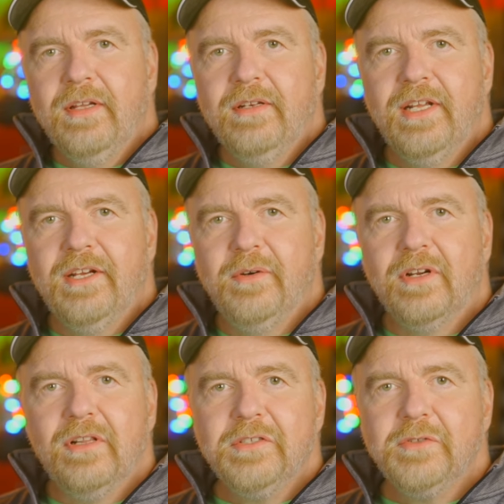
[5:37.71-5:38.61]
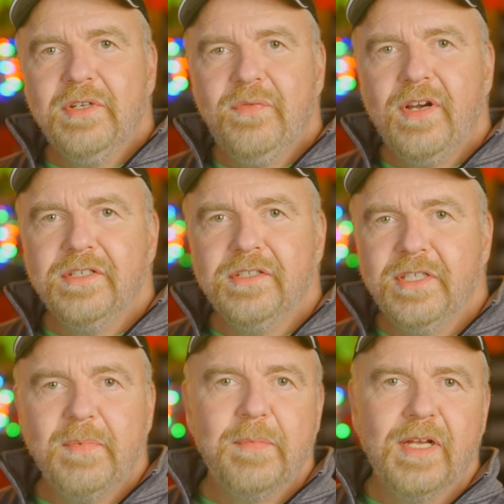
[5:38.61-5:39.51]
Now, our clear screen function
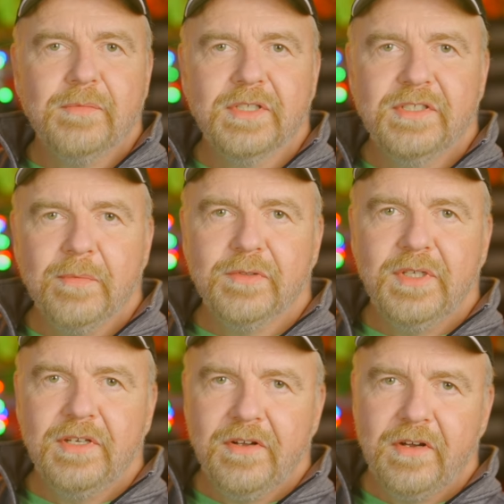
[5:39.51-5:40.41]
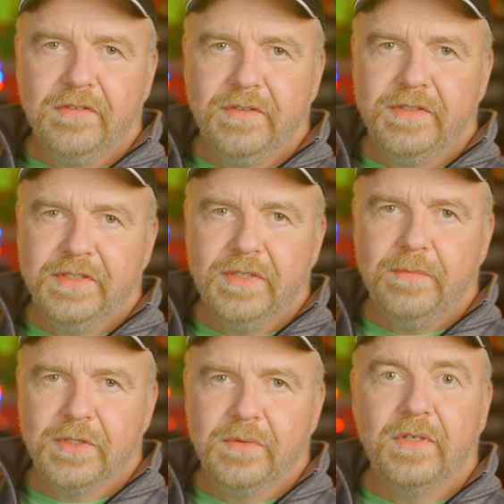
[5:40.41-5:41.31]
simply becomes a subroutine call to the
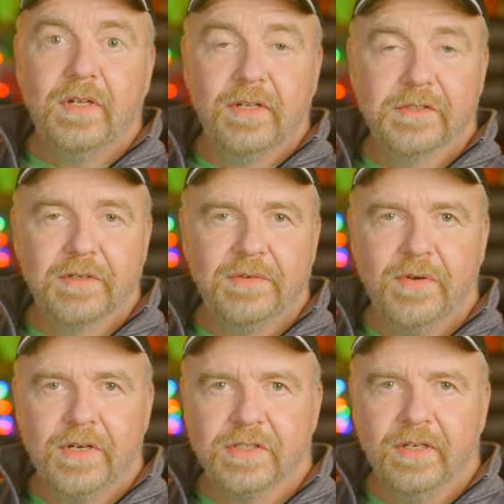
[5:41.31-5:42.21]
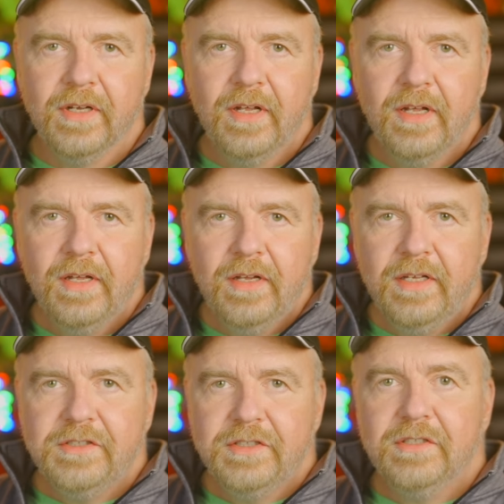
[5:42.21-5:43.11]
system's own clear screen function.
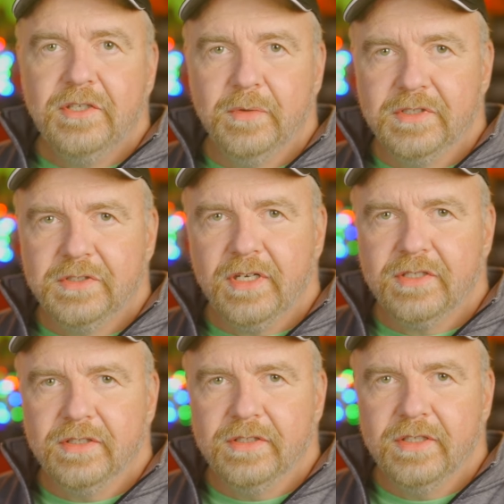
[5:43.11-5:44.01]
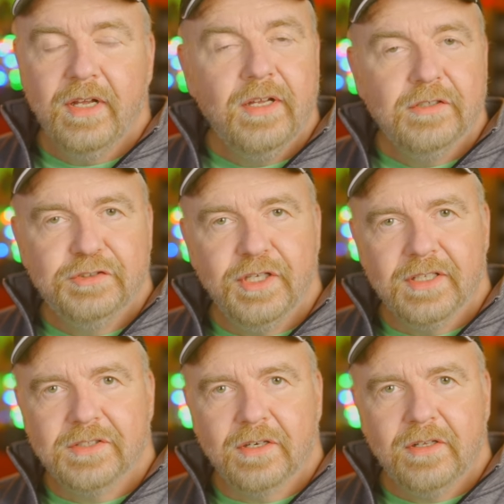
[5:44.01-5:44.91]
It's just two instructions,
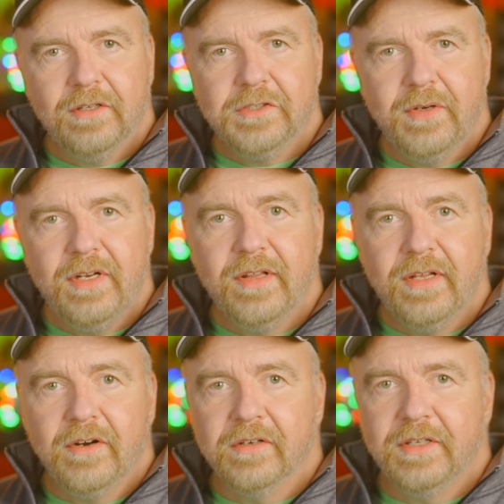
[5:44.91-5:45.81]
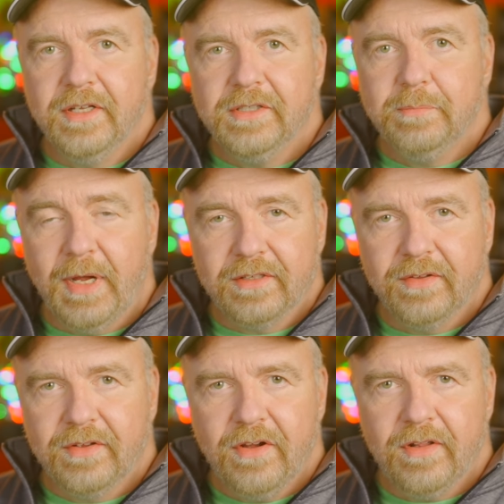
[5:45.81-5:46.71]
JSR clear screen and then RTS back to
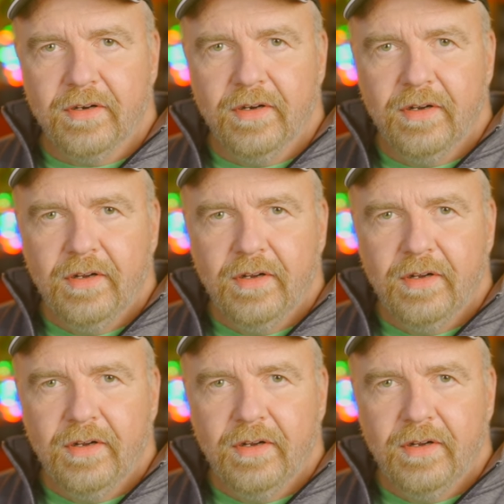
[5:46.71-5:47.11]
the caller.